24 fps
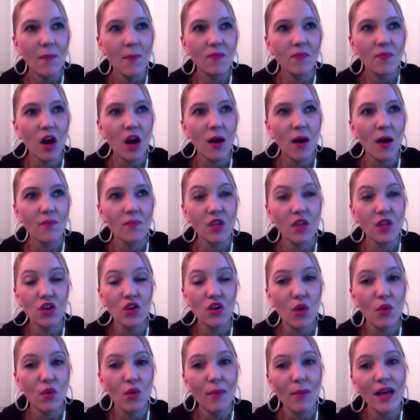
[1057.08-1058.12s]

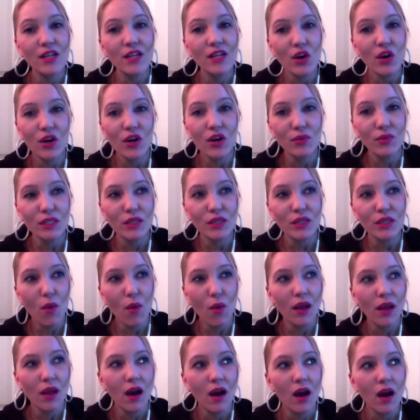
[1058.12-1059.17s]
when my daughter was
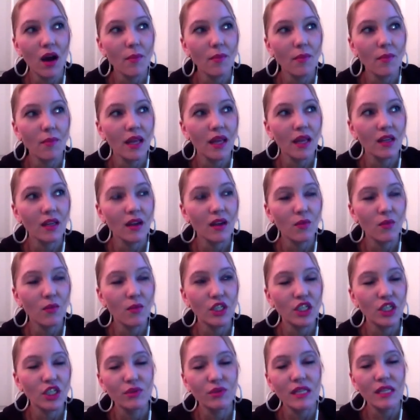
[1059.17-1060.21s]
growing up, and when
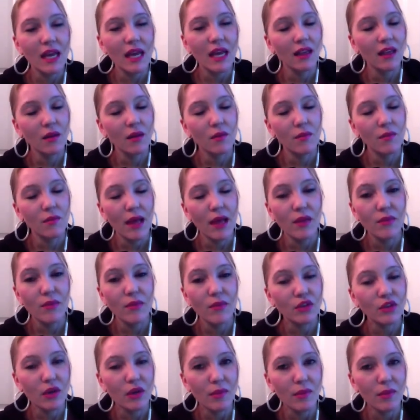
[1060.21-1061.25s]
she was like in
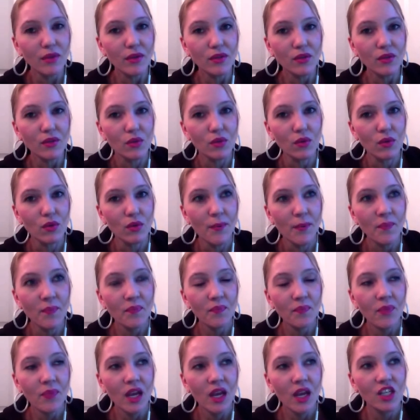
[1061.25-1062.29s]
elementary and middle school,
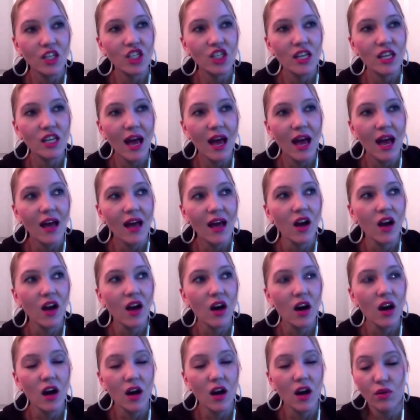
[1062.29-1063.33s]
she had
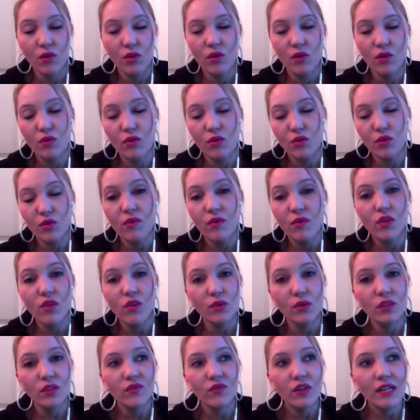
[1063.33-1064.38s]
a group of
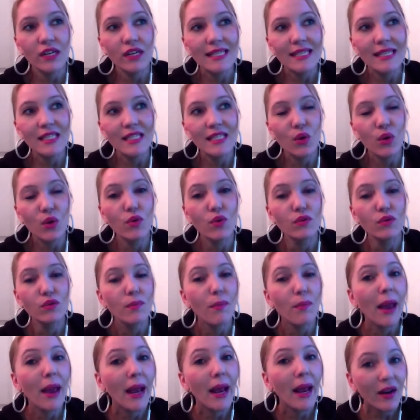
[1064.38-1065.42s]
close friends whose
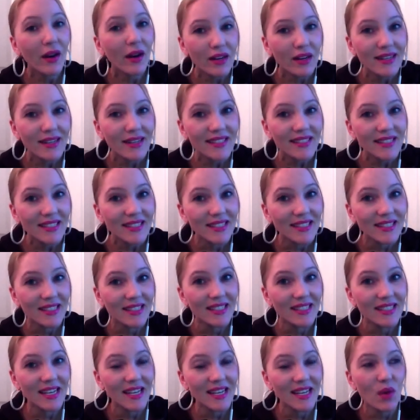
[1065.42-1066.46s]
parents
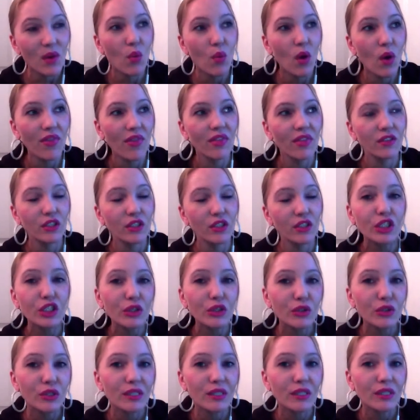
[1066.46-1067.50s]
didn't want their
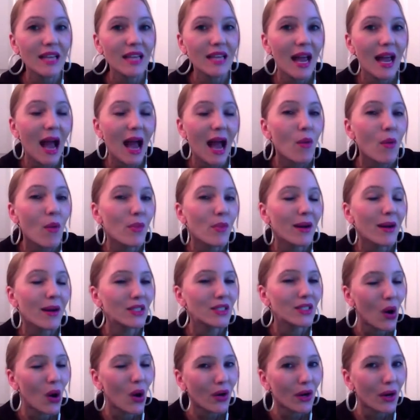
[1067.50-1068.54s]
children to hang out with my
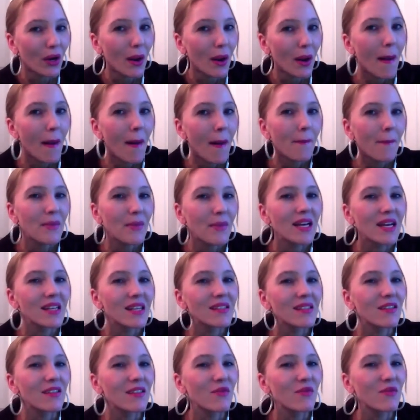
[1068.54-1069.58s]
daughter because
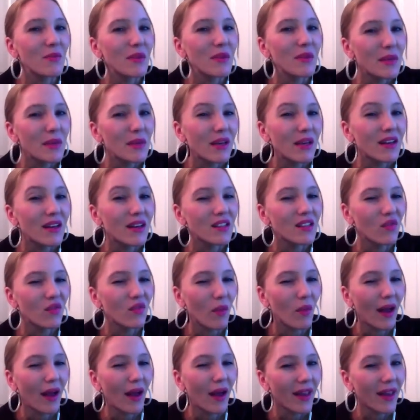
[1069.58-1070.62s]
of me, because of
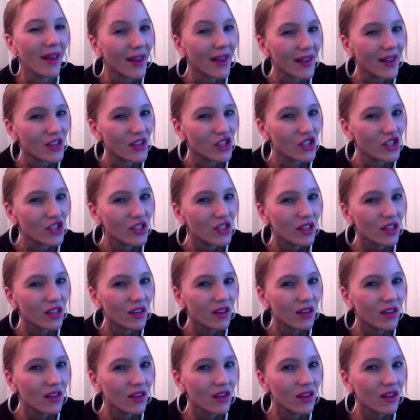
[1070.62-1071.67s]
my age.
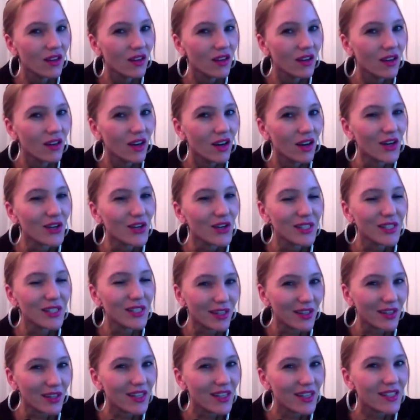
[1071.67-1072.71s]
Are you
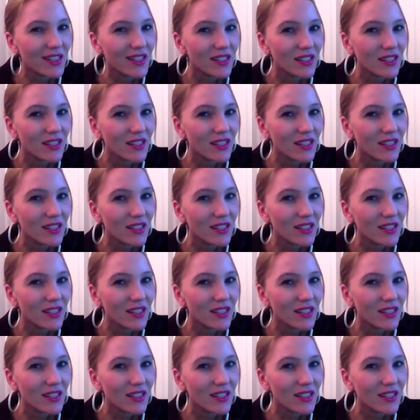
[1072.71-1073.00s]
serious?